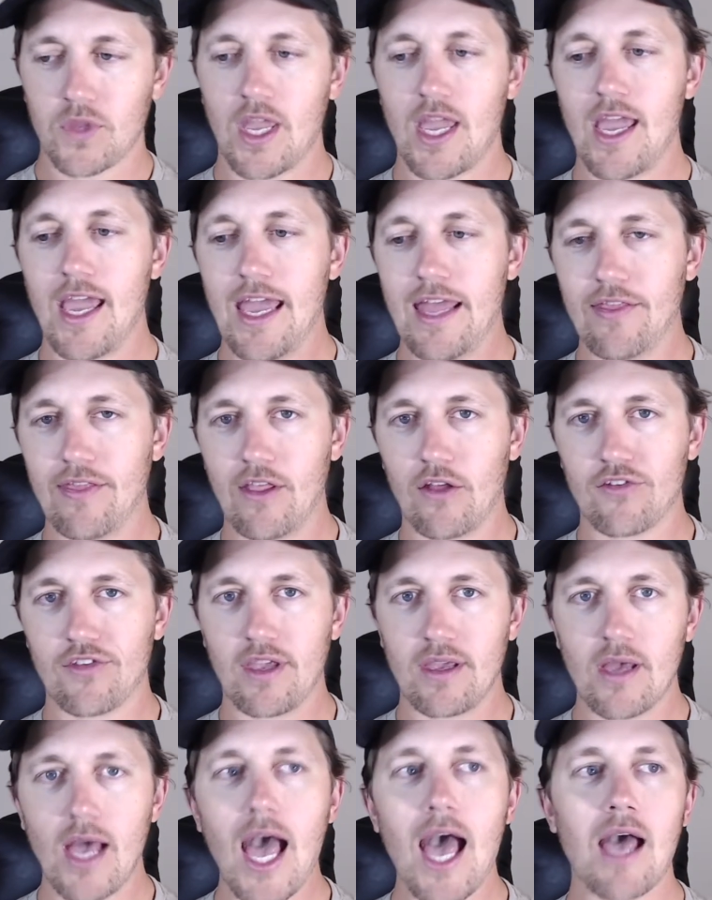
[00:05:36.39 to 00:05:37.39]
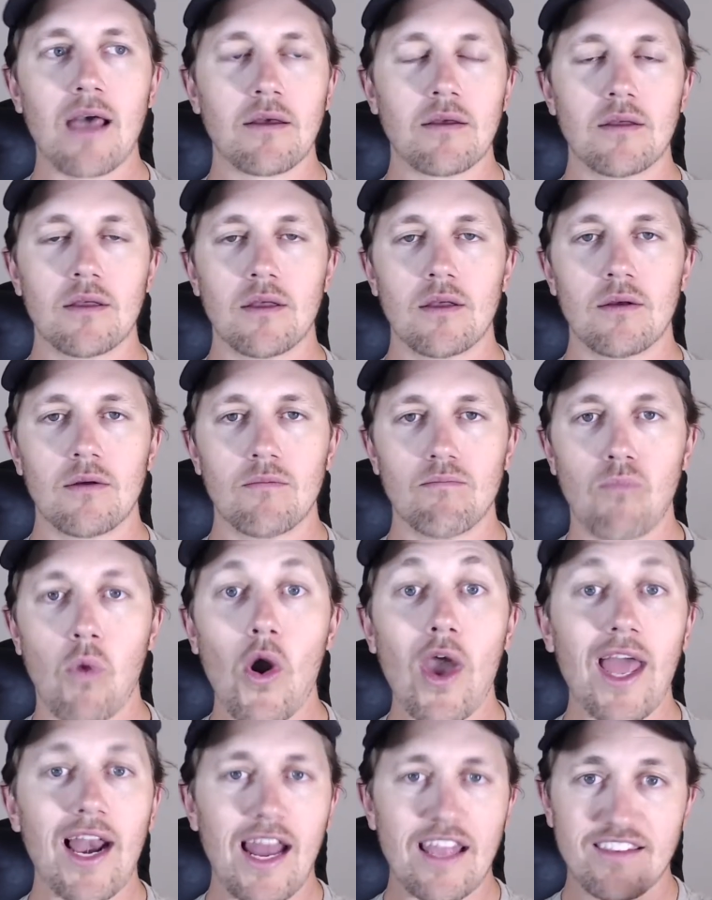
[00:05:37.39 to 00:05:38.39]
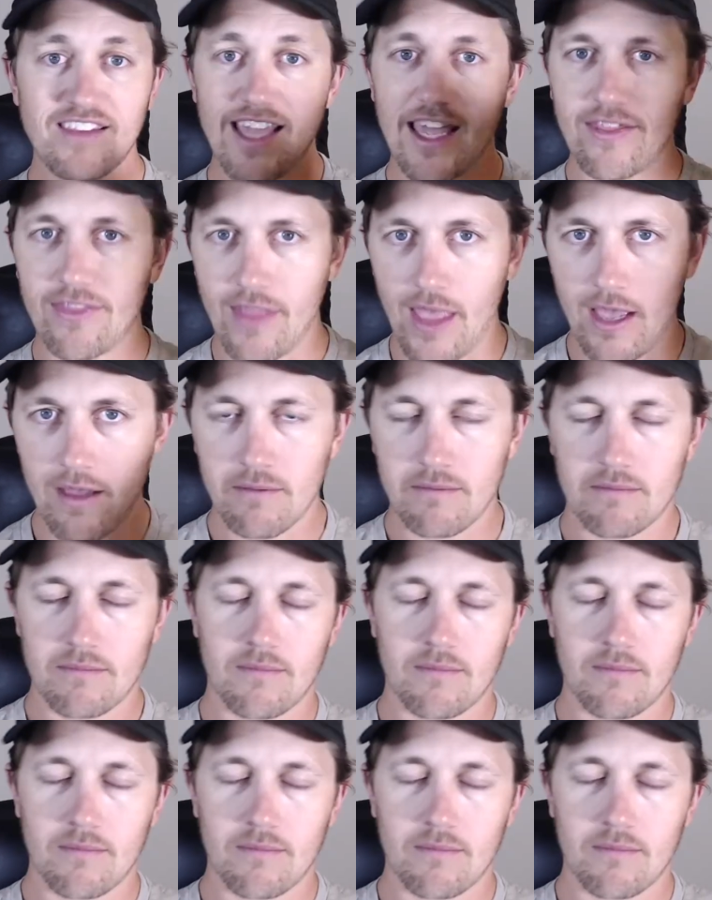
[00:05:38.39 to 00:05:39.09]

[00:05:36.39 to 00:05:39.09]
And they'll say, voy a la tienda.